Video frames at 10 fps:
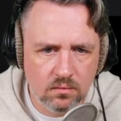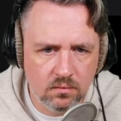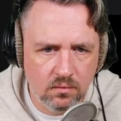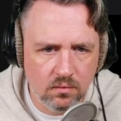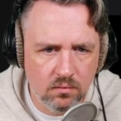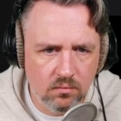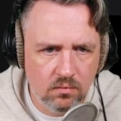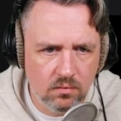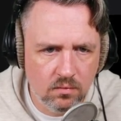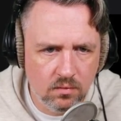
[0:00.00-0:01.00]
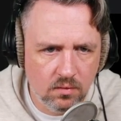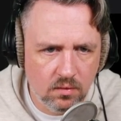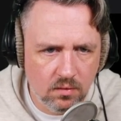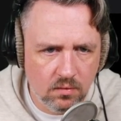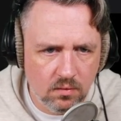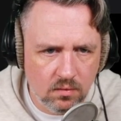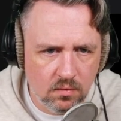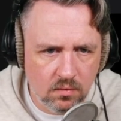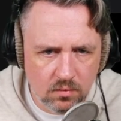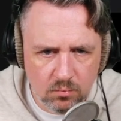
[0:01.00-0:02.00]
Low
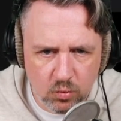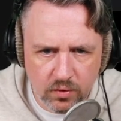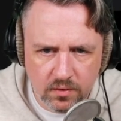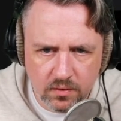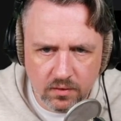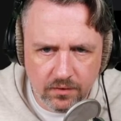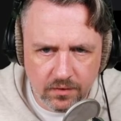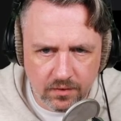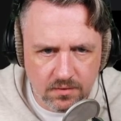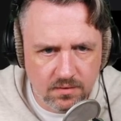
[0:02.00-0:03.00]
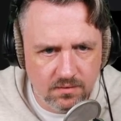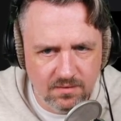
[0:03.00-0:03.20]
point. Oh, there it goes.